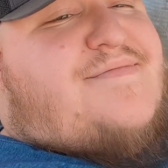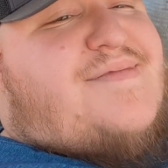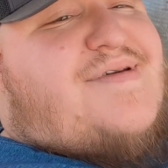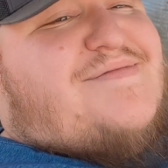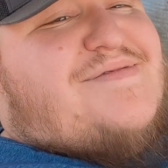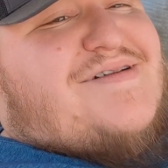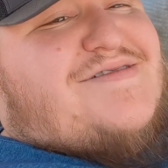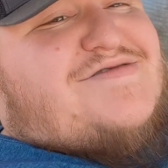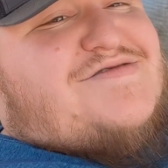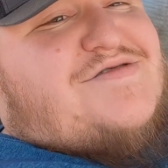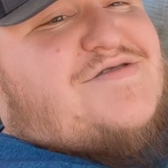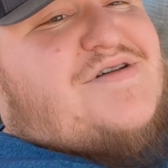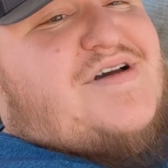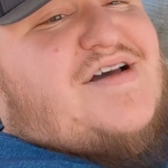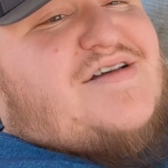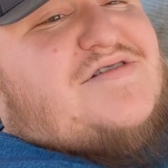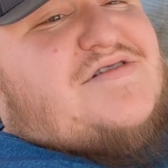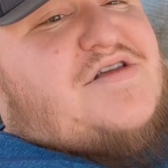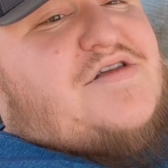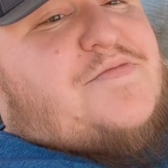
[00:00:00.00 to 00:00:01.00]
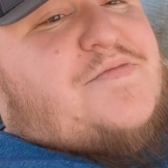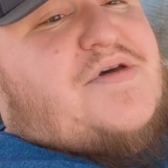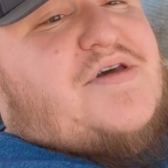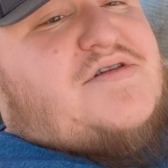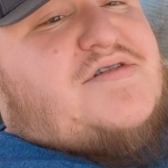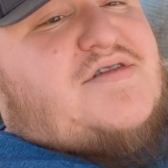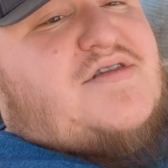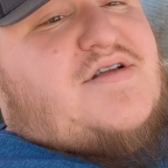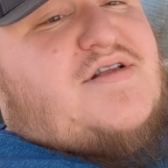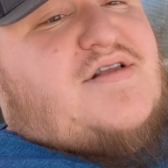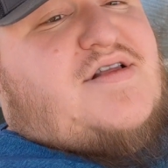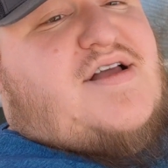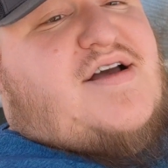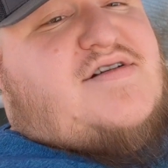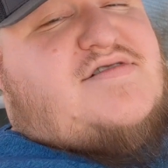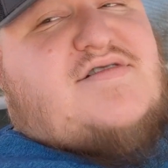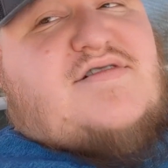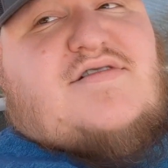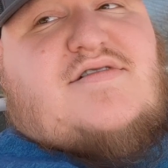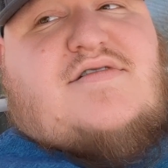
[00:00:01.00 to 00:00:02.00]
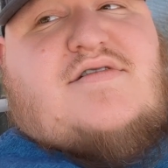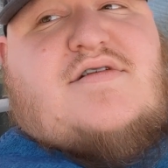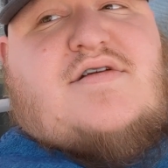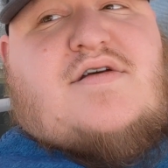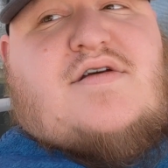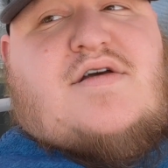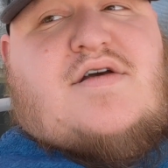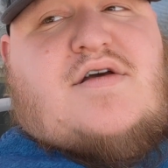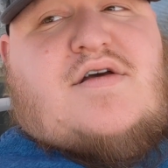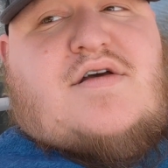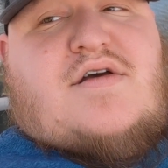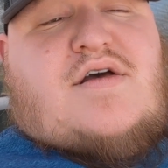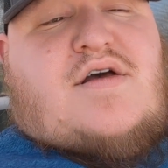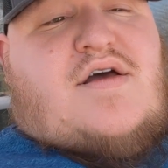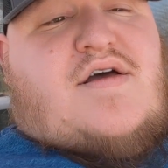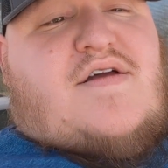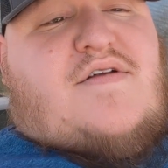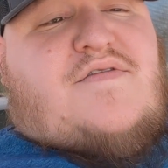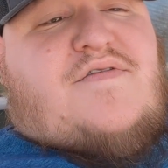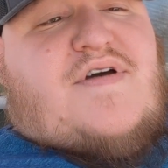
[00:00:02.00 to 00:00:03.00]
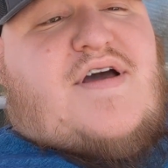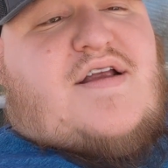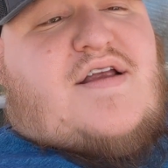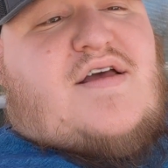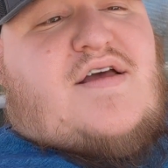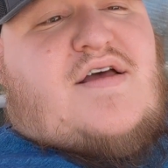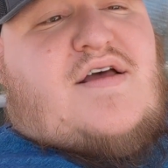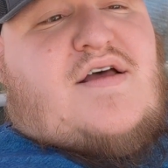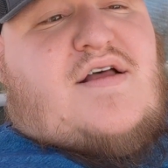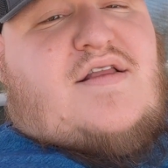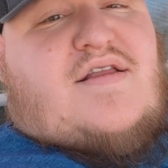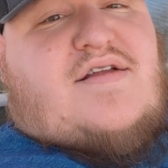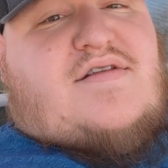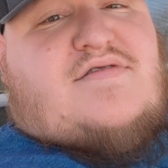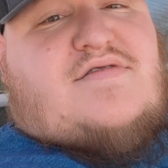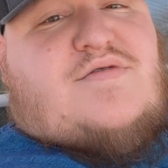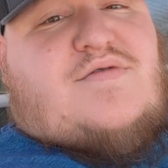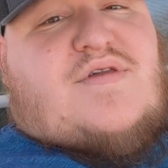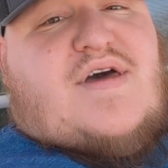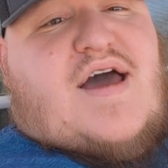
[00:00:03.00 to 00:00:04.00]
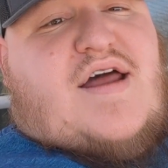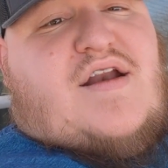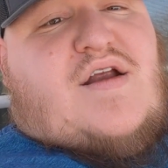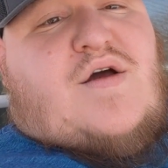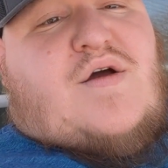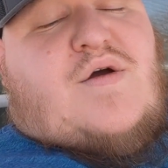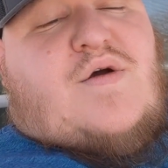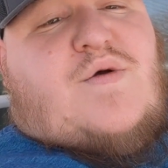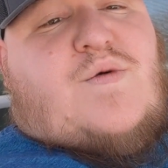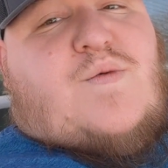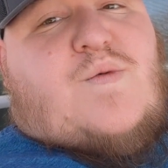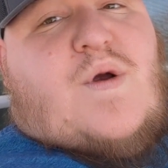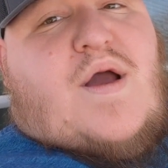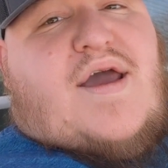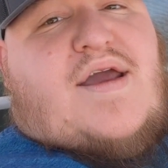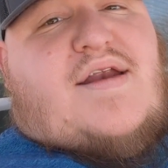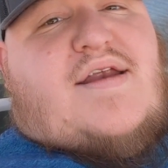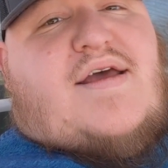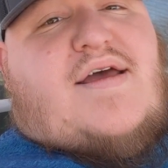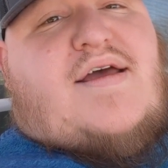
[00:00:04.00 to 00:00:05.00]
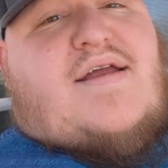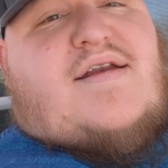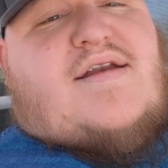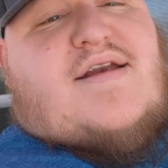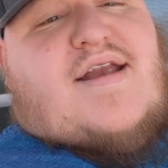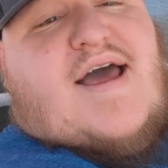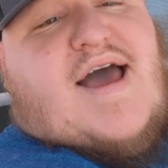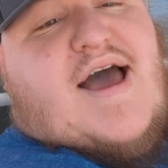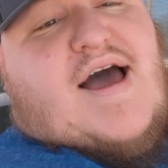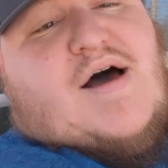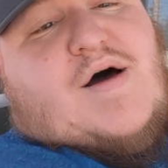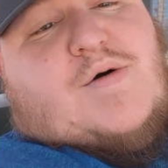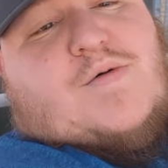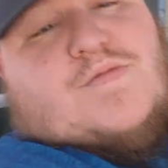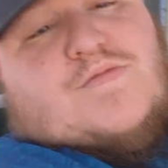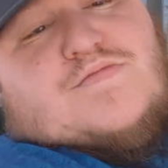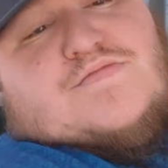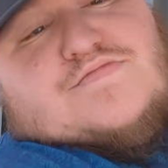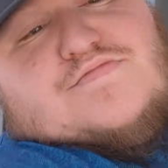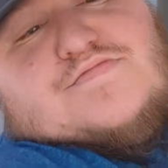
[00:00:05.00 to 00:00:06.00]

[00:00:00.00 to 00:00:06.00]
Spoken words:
maybe I'll show you guys another piece of the collection. In fact, let's do that right now.